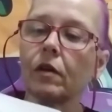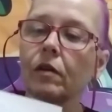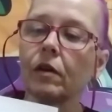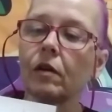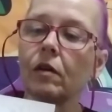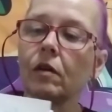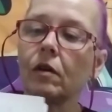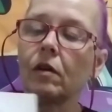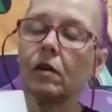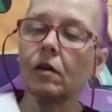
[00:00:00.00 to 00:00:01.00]
their little
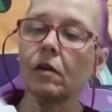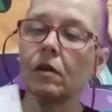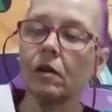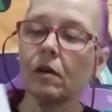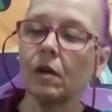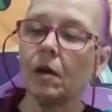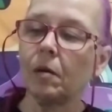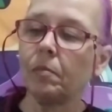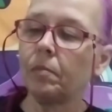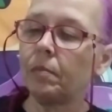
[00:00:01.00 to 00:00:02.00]

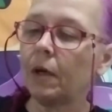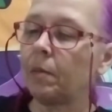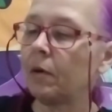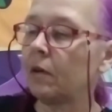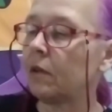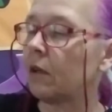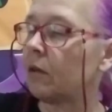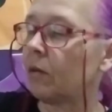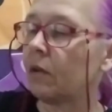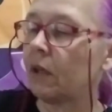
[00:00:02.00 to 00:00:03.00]
papers. I
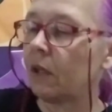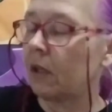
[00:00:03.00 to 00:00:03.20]
don't need